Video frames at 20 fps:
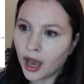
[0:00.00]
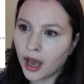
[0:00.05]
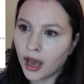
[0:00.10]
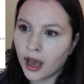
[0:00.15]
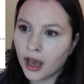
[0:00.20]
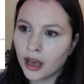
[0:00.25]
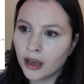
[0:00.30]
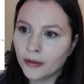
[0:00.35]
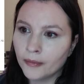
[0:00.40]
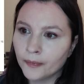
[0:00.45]

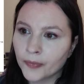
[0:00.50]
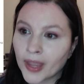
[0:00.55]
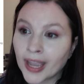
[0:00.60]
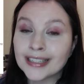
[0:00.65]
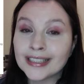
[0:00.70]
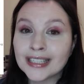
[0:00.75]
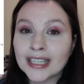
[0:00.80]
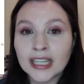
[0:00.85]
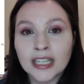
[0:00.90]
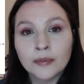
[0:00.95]

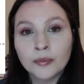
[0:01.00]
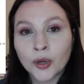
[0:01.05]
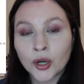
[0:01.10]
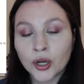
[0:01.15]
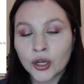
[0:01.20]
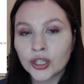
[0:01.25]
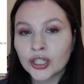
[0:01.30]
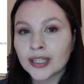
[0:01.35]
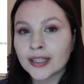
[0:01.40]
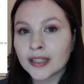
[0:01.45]
I did
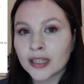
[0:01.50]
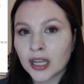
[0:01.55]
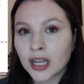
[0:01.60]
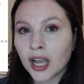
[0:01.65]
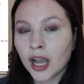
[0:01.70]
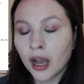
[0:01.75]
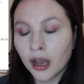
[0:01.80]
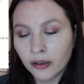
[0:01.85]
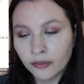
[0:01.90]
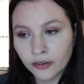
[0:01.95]
purchase a
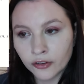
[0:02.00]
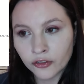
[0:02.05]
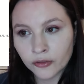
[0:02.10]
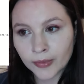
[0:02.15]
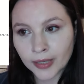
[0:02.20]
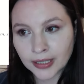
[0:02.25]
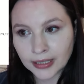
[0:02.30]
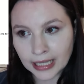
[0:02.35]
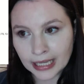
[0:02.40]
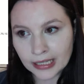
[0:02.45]
cover
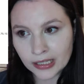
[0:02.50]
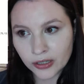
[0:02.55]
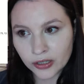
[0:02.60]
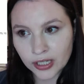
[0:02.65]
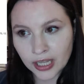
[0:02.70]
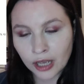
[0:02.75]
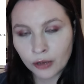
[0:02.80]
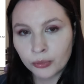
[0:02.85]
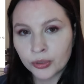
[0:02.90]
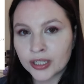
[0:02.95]
for my laser
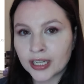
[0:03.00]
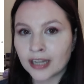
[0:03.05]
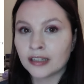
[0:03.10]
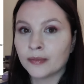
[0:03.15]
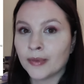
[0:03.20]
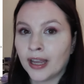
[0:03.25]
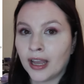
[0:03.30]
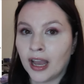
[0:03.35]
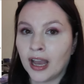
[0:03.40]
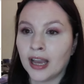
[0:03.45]
to help
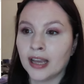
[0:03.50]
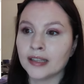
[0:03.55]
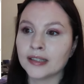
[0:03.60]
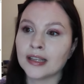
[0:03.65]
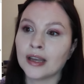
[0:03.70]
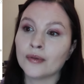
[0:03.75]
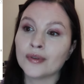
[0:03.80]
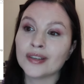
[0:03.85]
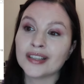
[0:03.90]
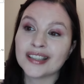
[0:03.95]
protect my
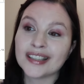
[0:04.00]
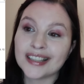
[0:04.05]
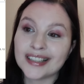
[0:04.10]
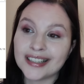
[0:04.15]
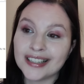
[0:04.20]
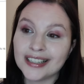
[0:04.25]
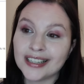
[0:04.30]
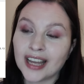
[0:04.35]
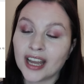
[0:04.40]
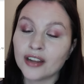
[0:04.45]
eyes. That was
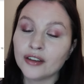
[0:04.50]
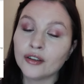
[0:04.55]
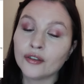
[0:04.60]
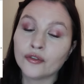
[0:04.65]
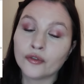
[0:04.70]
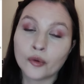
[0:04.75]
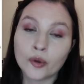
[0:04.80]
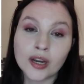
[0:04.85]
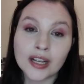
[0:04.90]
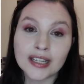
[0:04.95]

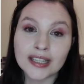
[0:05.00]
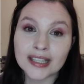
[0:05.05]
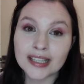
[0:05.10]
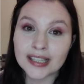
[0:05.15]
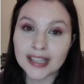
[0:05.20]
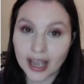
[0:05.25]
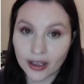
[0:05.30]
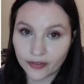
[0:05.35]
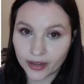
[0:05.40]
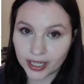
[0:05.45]

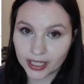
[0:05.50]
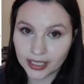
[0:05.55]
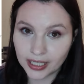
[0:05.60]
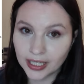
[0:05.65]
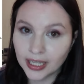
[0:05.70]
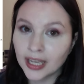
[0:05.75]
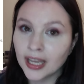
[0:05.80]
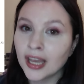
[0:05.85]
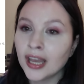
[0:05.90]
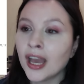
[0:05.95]

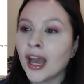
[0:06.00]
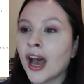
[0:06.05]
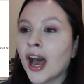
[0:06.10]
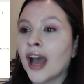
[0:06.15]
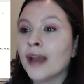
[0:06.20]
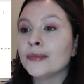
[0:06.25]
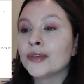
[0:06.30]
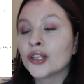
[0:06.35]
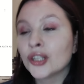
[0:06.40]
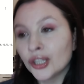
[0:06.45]
$69.47.
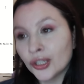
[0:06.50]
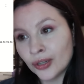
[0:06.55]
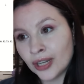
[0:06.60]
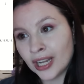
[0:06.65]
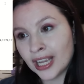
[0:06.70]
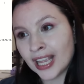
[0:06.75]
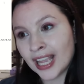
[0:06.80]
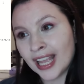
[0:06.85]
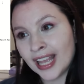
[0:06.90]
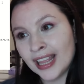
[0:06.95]
I'm
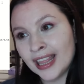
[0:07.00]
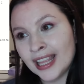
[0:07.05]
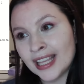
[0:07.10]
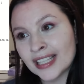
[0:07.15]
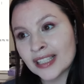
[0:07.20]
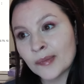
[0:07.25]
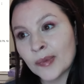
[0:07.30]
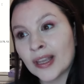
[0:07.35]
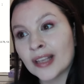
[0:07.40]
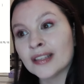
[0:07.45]
including it in
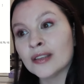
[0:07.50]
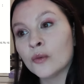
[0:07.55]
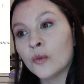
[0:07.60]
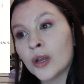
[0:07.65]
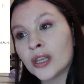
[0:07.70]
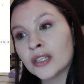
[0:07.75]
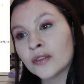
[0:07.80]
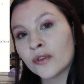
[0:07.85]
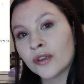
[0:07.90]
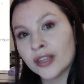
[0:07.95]
this because it
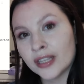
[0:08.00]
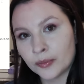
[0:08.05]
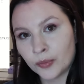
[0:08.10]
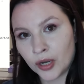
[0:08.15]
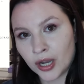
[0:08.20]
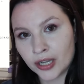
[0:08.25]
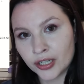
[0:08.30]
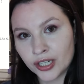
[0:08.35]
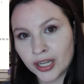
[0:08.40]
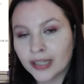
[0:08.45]
was for this
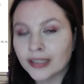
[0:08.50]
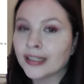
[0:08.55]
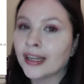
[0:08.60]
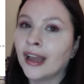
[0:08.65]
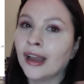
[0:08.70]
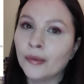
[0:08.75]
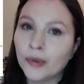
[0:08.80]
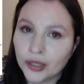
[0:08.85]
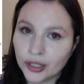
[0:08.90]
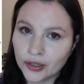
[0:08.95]
project.
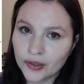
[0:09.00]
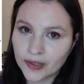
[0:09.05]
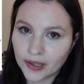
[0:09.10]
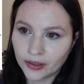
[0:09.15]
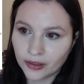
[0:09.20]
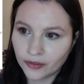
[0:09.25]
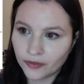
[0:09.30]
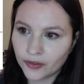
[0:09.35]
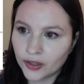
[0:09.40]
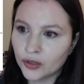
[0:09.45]
I will use
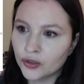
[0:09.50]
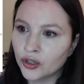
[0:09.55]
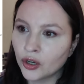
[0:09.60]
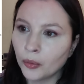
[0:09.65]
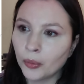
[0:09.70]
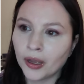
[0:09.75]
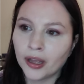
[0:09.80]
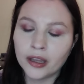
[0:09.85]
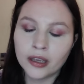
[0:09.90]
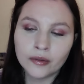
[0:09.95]
it in the
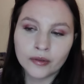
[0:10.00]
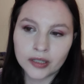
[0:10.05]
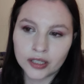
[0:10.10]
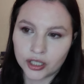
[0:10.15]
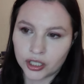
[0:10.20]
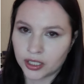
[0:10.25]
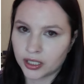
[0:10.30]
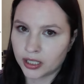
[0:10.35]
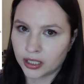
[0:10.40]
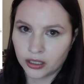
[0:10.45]
future, but it
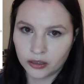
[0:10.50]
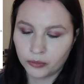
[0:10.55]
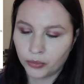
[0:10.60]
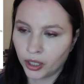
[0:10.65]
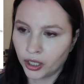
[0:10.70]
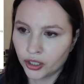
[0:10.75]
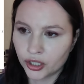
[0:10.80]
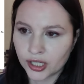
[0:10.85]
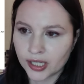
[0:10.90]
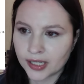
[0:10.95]
was just a
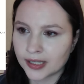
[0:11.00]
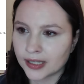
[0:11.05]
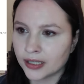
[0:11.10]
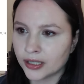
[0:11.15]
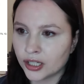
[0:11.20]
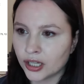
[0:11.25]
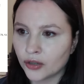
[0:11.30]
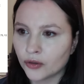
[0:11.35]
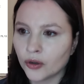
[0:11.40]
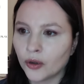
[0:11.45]
good purchase
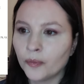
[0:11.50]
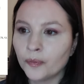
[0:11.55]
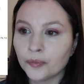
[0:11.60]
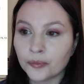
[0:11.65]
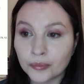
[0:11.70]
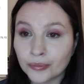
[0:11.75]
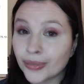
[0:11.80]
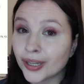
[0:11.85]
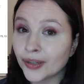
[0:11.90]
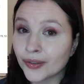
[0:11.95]
in general.
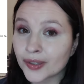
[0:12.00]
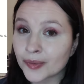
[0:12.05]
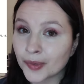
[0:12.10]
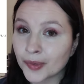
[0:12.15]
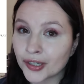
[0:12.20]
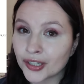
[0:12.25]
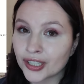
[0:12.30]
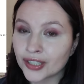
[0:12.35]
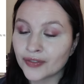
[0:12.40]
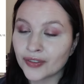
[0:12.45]
But it was
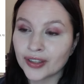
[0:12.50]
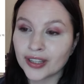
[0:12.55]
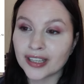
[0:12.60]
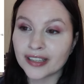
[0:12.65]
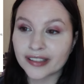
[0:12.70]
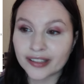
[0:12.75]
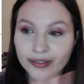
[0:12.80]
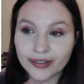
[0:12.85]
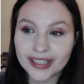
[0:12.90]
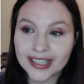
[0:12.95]
purchased for
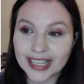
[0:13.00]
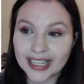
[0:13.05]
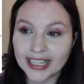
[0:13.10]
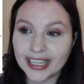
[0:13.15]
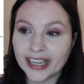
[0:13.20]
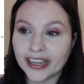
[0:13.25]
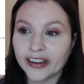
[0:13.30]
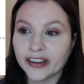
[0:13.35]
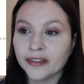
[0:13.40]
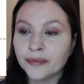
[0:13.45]
this, so it's
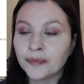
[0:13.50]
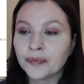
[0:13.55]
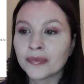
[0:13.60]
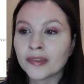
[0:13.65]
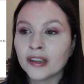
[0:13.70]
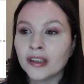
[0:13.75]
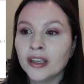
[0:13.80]
in here.